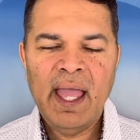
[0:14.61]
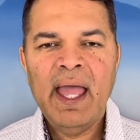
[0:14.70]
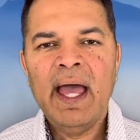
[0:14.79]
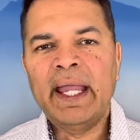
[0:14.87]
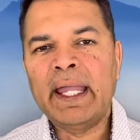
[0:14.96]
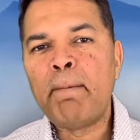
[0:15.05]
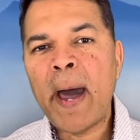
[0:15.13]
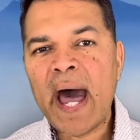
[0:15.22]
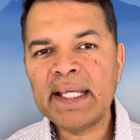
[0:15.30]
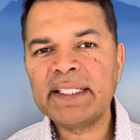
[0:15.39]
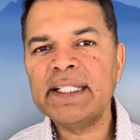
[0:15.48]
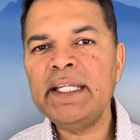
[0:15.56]
a
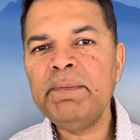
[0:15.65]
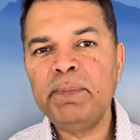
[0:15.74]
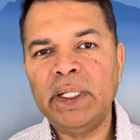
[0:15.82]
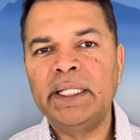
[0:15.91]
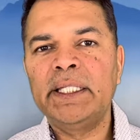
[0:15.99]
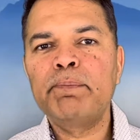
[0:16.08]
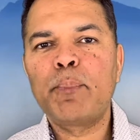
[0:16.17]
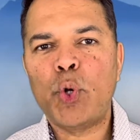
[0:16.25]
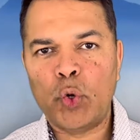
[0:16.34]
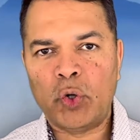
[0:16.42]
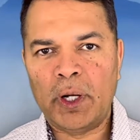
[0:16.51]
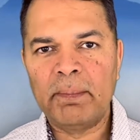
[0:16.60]
capacity building
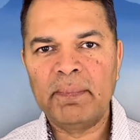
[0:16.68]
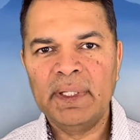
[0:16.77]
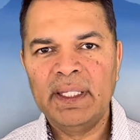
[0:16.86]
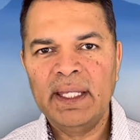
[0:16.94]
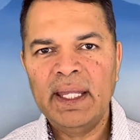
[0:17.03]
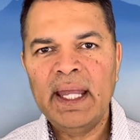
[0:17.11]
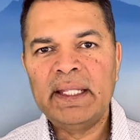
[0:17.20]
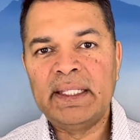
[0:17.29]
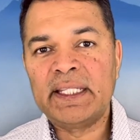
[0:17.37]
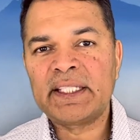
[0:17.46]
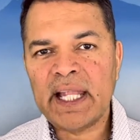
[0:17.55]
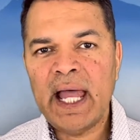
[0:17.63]
program
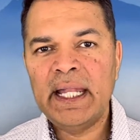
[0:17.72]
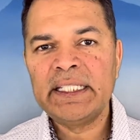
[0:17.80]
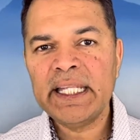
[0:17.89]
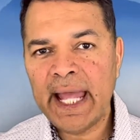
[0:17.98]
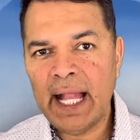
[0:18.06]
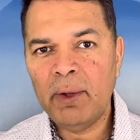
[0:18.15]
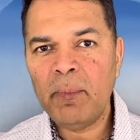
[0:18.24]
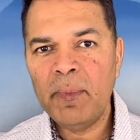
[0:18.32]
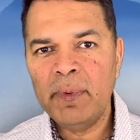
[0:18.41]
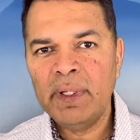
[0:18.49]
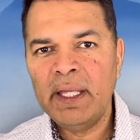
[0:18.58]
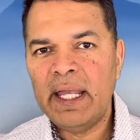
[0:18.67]
designed to help
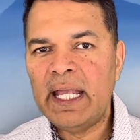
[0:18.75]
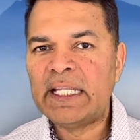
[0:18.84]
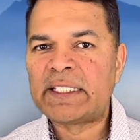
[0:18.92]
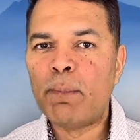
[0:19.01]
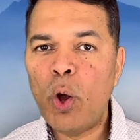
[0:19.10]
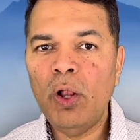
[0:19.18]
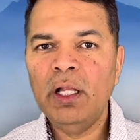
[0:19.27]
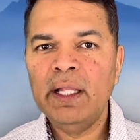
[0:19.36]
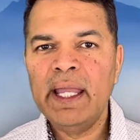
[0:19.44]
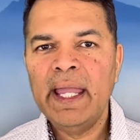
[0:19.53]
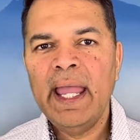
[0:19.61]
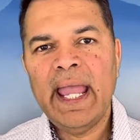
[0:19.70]
small
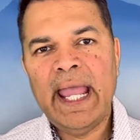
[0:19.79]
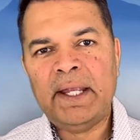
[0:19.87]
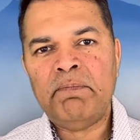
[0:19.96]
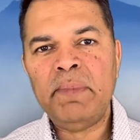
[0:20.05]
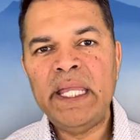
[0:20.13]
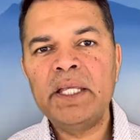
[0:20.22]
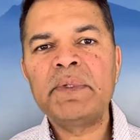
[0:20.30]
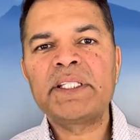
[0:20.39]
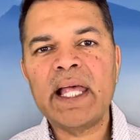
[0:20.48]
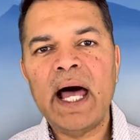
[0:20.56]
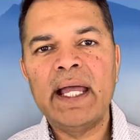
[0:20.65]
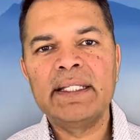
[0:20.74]
and
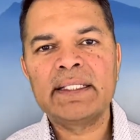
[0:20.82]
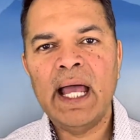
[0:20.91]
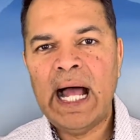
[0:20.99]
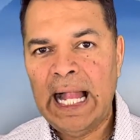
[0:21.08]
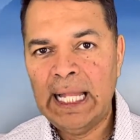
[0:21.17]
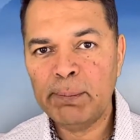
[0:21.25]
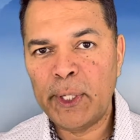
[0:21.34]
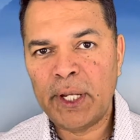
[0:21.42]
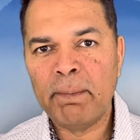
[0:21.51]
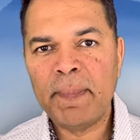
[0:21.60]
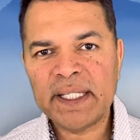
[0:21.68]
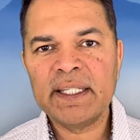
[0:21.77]
medium-sized Alberta
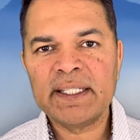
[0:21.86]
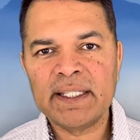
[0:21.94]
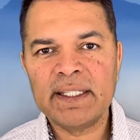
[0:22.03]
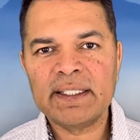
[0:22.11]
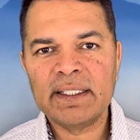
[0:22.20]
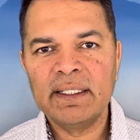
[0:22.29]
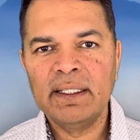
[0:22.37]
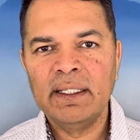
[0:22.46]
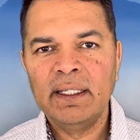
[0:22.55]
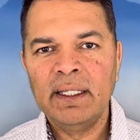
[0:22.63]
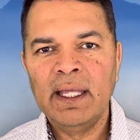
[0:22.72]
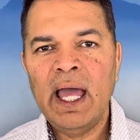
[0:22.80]
businesses
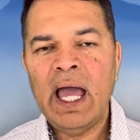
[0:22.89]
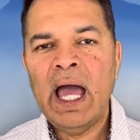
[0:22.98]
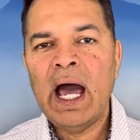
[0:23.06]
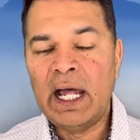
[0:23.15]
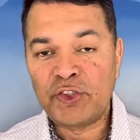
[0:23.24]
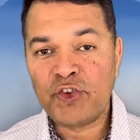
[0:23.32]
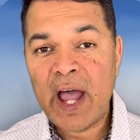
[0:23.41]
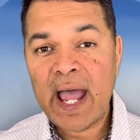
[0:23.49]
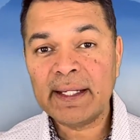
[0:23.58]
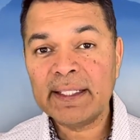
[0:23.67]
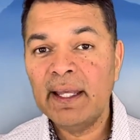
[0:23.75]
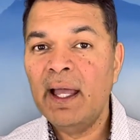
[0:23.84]

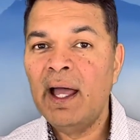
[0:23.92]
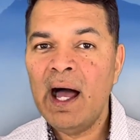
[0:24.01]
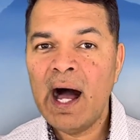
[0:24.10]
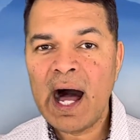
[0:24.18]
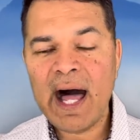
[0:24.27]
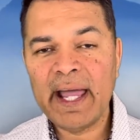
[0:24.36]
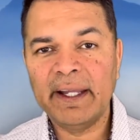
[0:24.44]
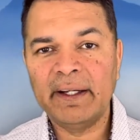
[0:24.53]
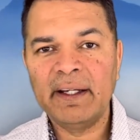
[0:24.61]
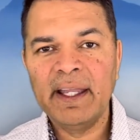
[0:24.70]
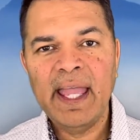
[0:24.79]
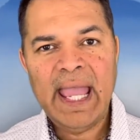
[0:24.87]
attract, hire,
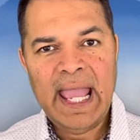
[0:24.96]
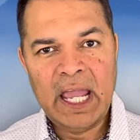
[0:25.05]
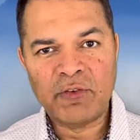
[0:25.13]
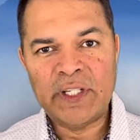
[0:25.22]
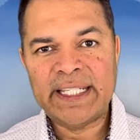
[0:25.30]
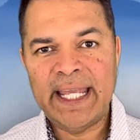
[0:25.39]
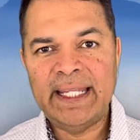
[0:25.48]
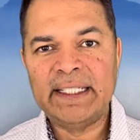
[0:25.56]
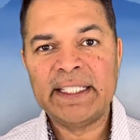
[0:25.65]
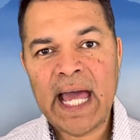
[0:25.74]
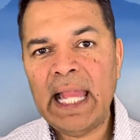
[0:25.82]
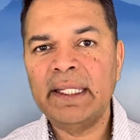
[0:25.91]
and retain
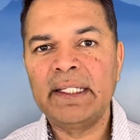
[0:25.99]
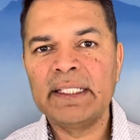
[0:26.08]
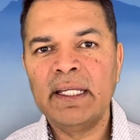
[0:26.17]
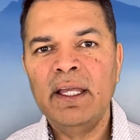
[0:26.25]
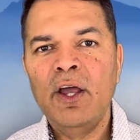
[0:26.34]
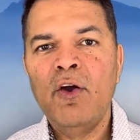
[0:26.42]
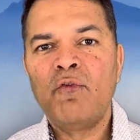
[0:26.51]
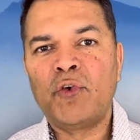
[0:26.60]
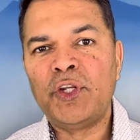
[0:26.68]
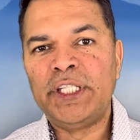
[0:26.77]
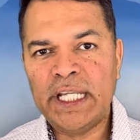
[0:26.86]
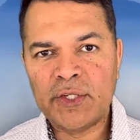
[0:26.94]
talent for
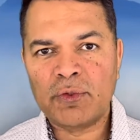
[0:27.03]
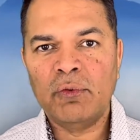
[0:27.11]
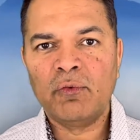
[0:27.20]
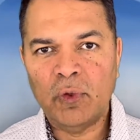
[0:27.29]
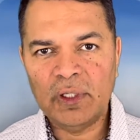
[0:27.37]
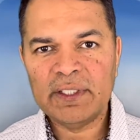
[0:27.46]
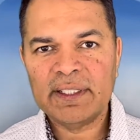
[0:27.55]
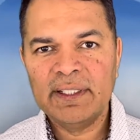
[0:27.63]
digital roles.